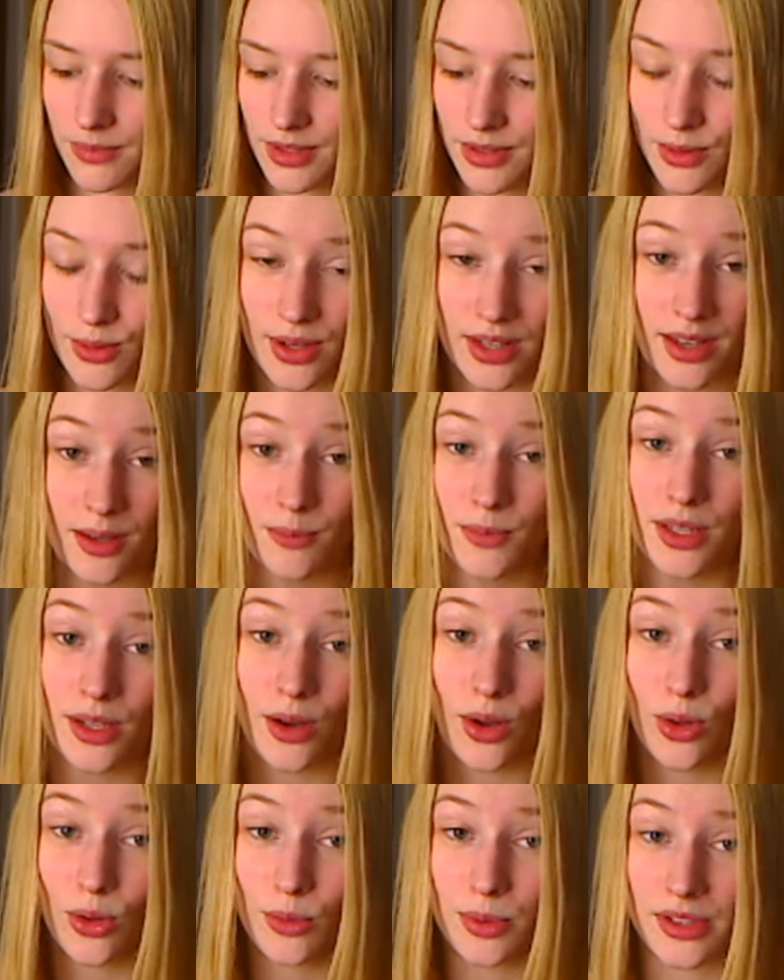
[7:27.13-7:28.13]
So it can be
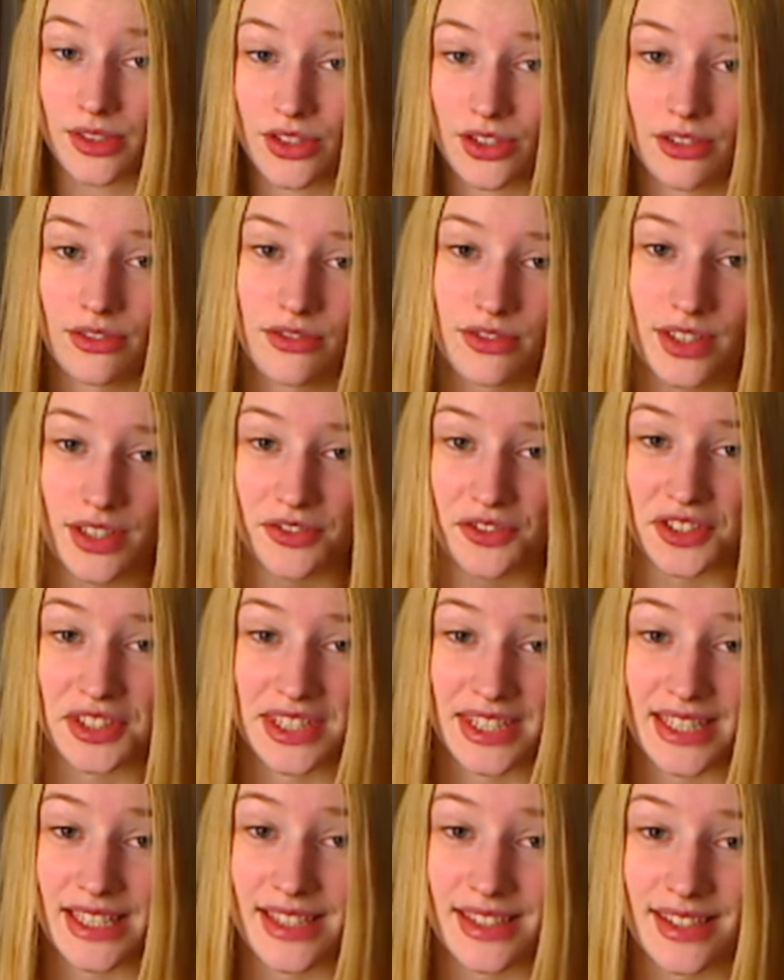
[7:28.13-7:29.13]
a whole bunch of
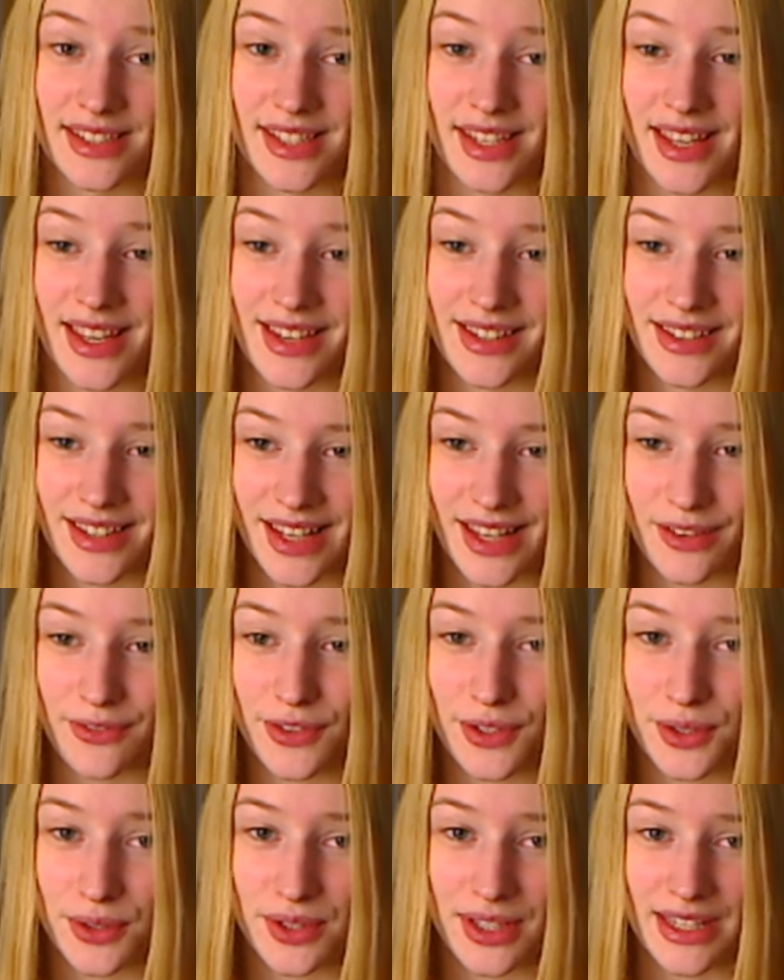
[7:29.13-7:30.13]
different things, and
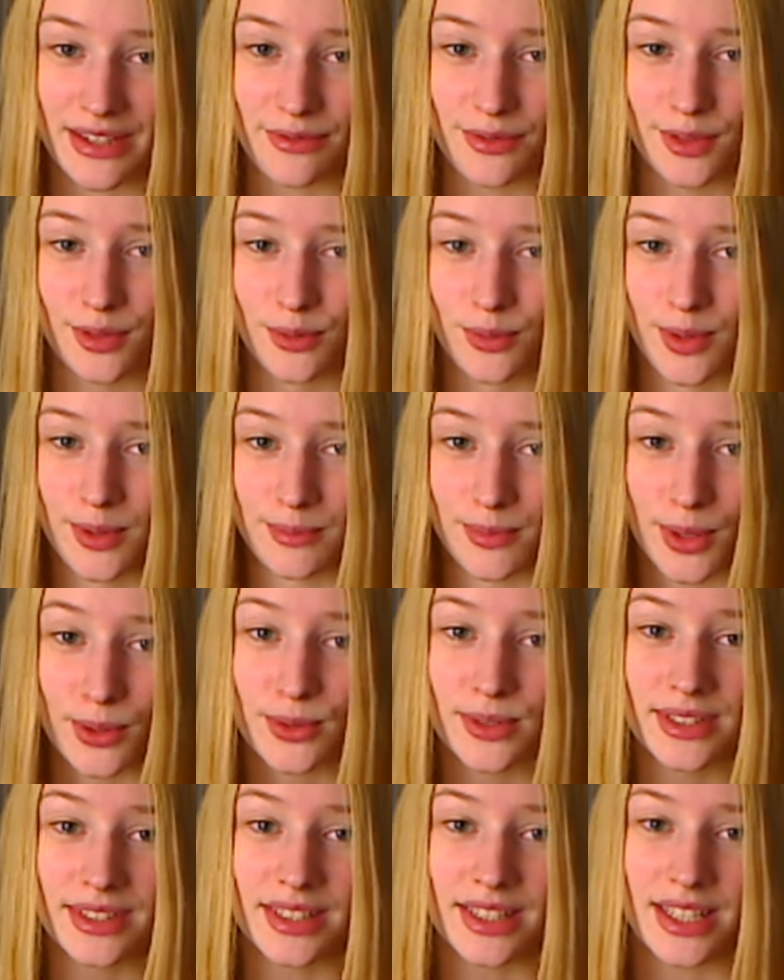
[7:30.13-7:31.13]
if you're even
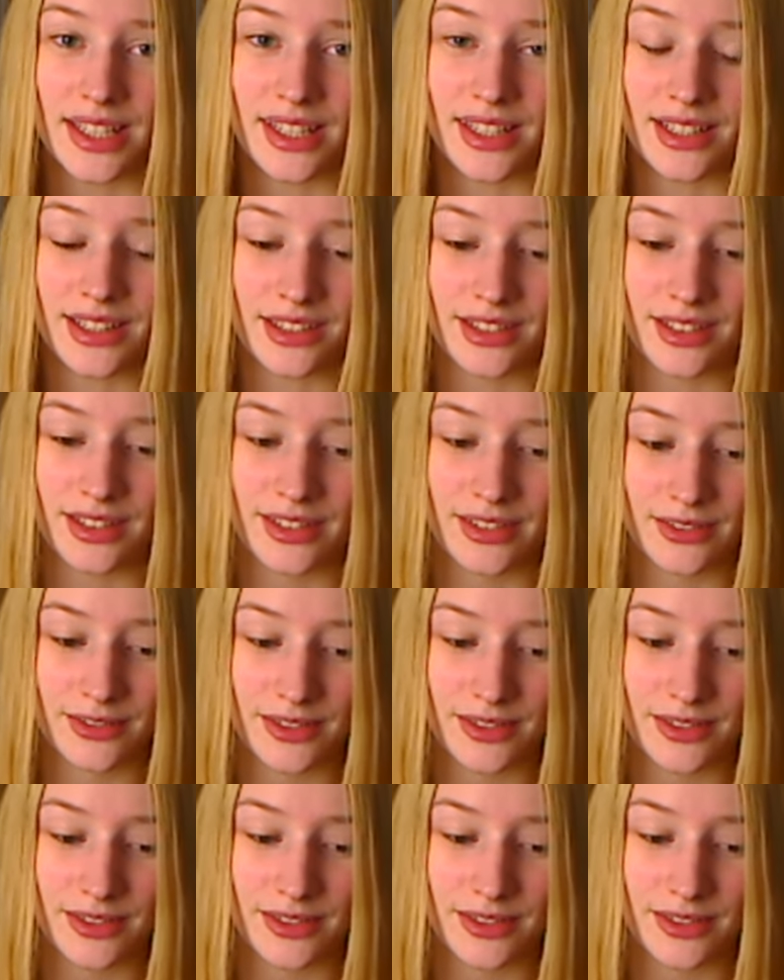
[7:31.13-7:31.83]
remotely